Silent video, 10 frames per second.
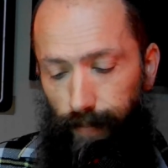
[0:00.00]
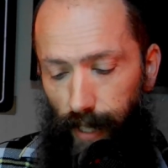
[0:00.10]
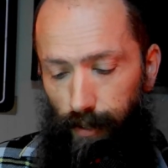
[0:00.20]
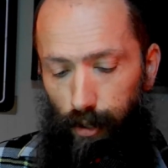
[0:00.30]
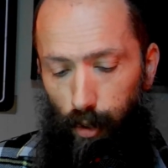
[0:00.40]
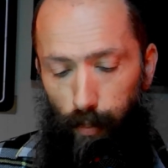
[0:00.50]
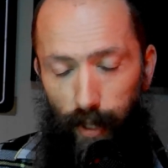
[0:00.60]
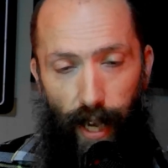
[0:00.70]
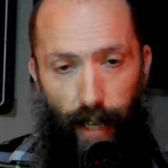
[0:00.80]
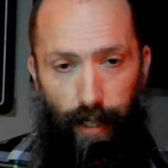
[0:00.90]
And so we'll
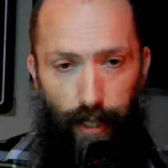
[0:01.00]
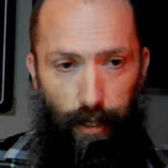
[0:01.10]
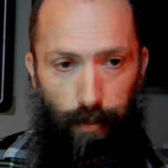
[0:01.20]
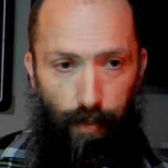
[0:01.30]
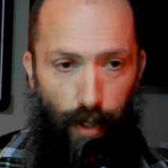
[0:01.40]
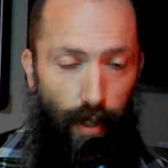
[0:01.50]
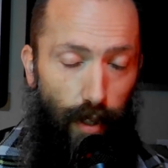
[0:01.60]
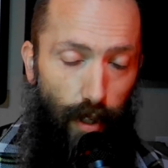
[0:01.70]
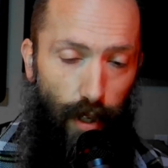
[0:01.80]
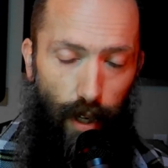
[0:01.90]
be adding,
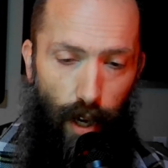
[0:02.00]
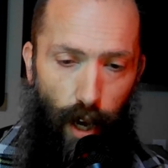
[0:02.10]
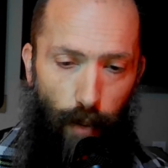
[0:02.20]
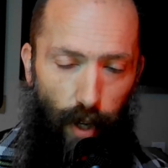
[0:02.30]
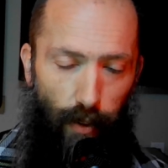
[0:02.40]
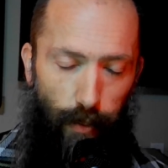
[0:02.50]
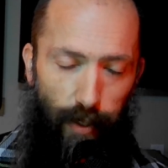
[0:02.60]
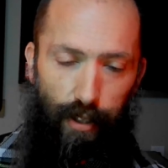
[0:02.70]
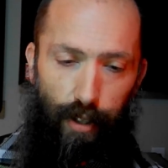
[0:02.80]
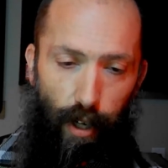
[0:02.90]
probably be
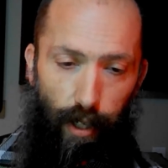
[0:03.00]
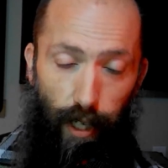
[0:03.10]
starting,